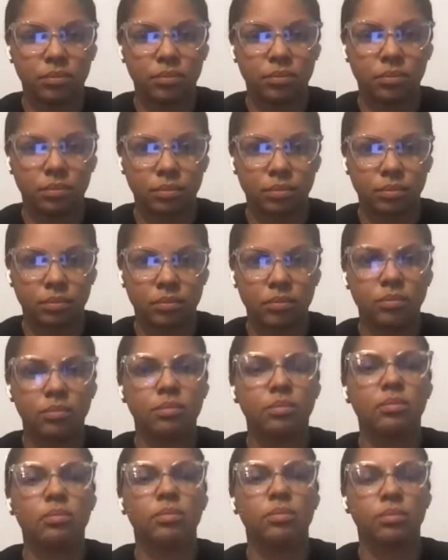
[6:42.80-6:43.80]

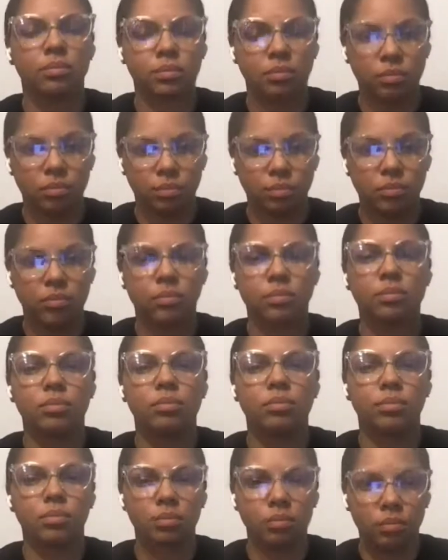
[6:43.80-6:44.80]

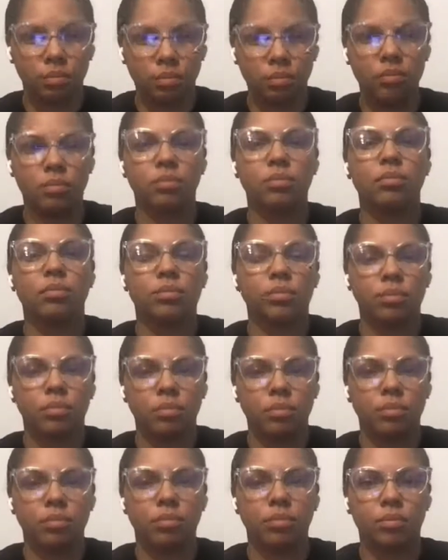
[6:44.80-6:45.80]

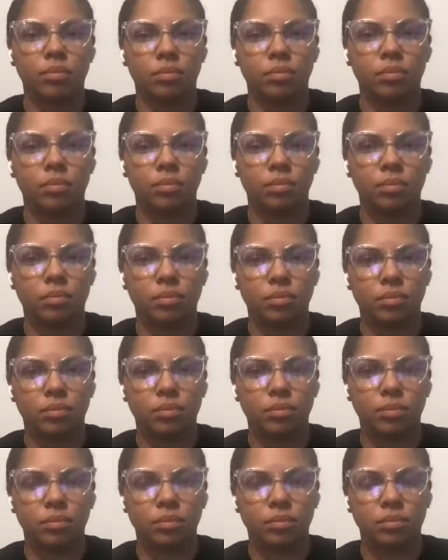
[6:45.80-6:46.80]

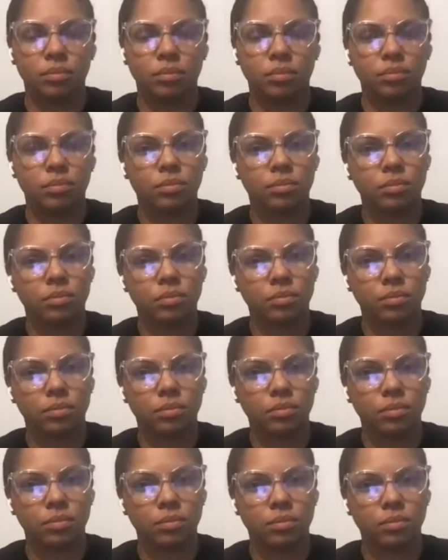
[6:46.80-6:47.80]

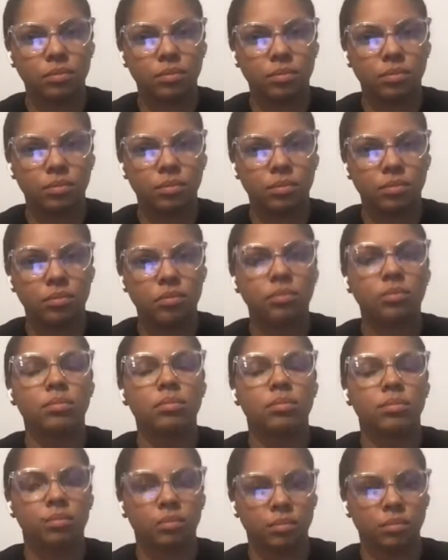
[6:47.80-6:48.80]

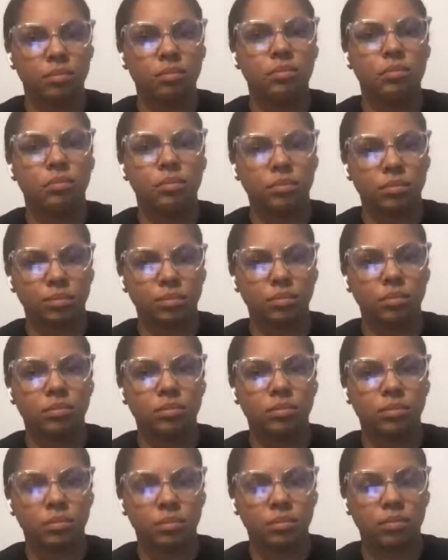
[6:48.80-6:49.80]

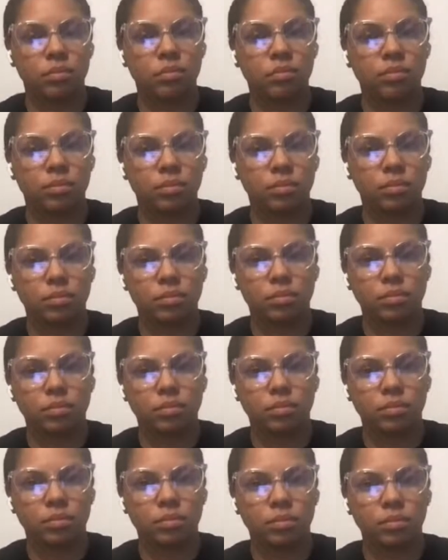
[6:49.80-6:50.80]
[no speech]